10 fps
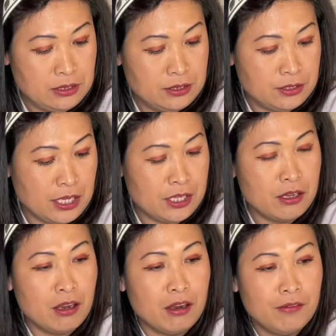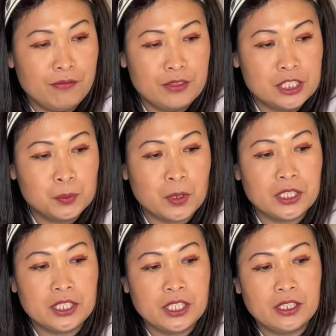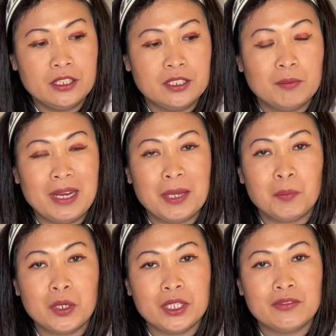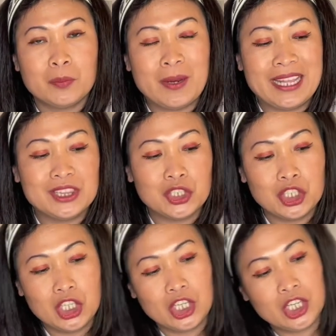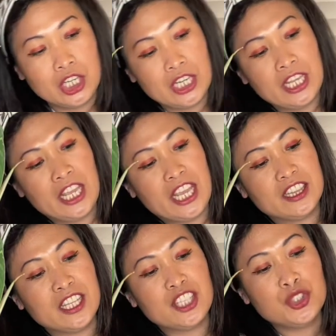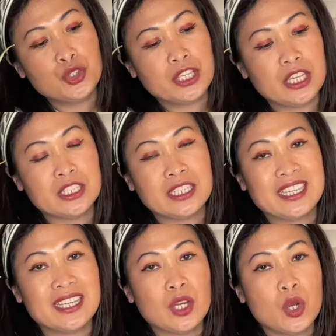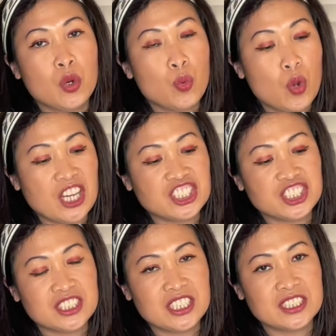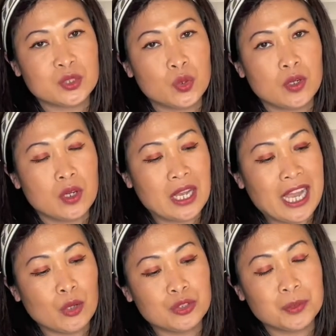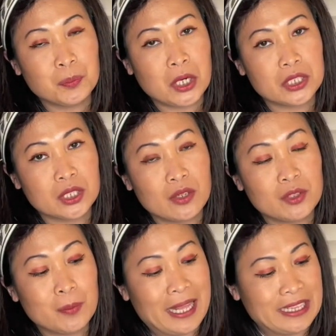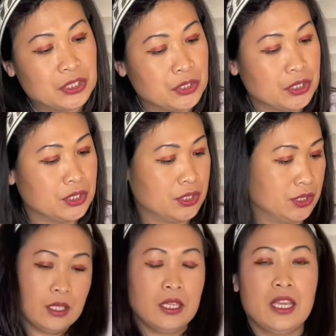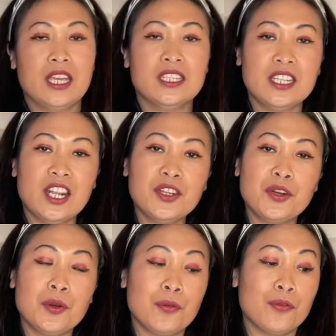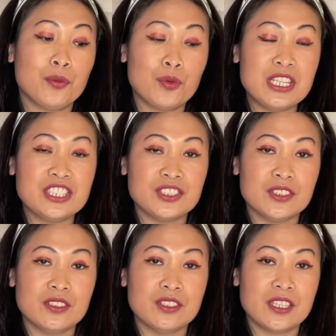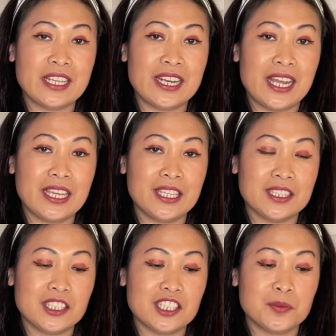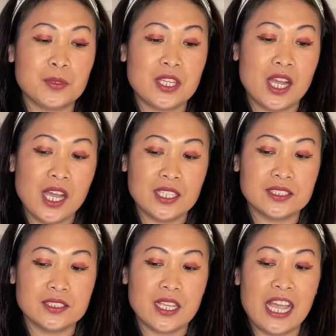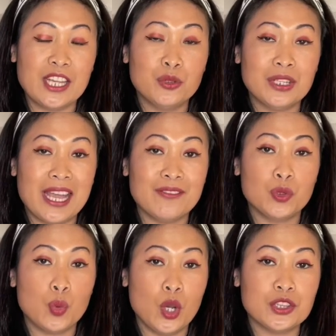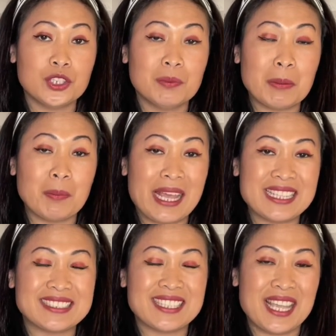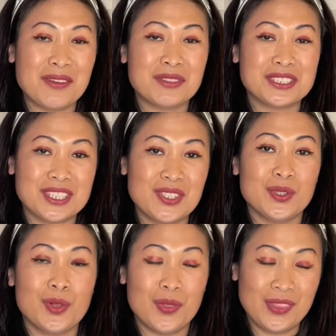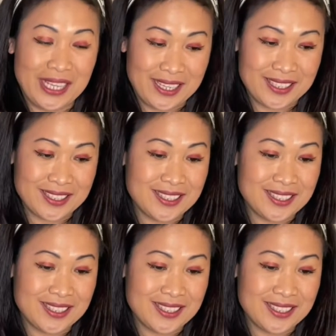take off this part here, the black part of the planter, and then you can wash this outer part of the planter. And another reason that I like it is because I don't have to water my plants every single day.